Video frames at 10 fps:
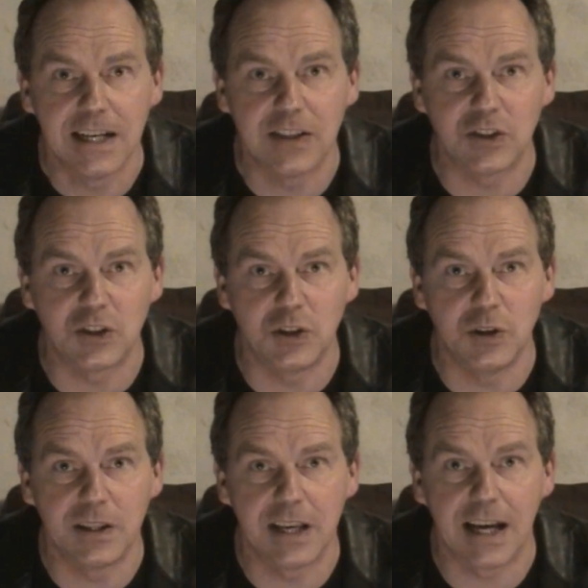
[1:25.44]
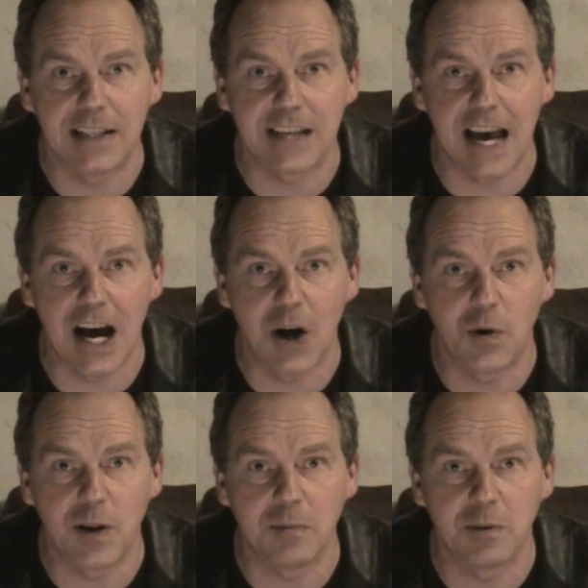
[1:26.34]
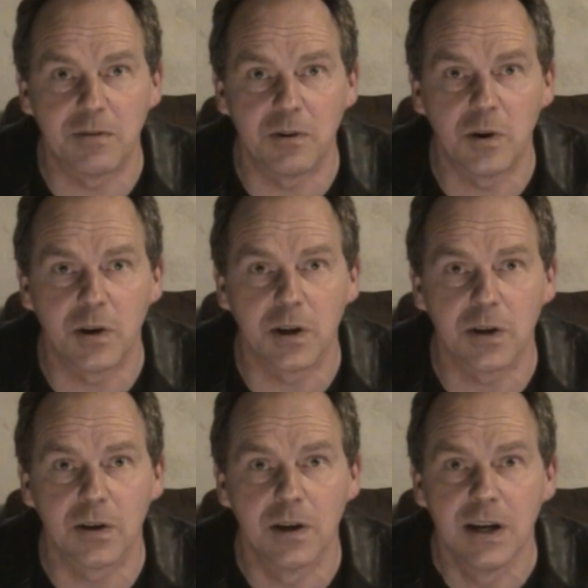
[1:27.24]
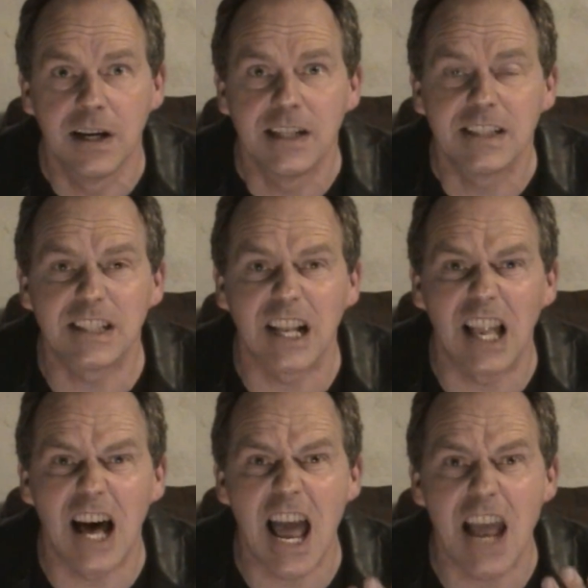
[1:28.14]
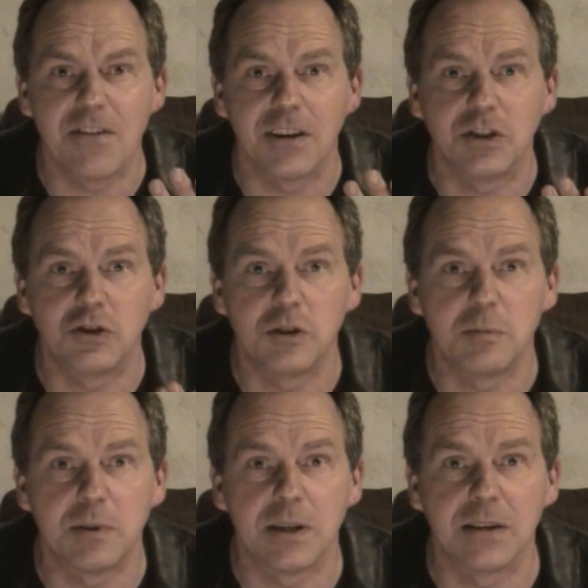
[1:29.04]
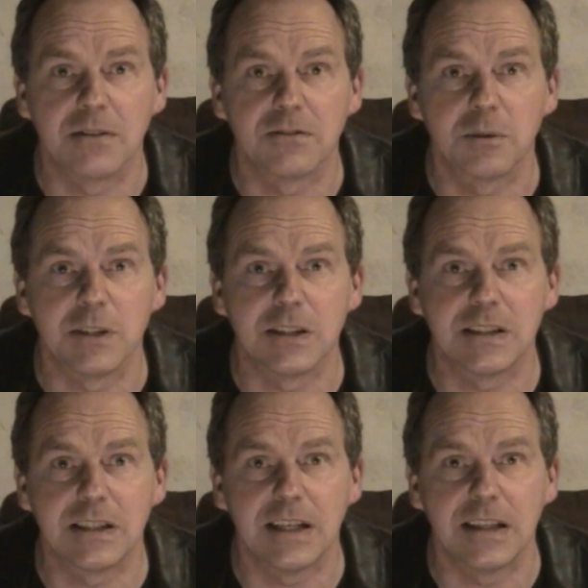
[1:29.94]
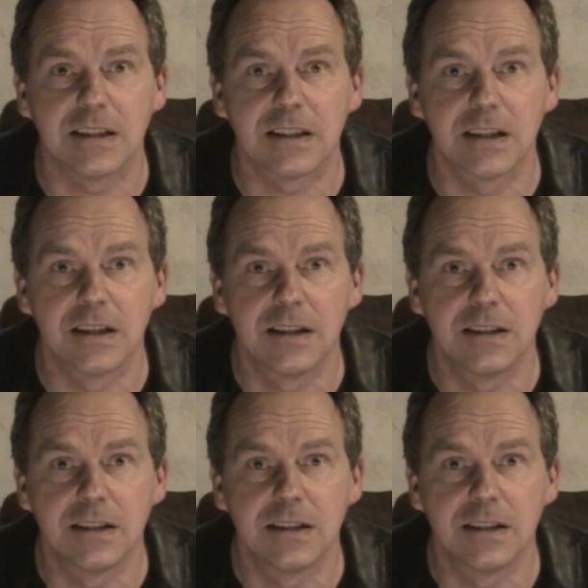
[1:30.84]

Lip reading: It stood there towering before you, saliva dripping from its teeth.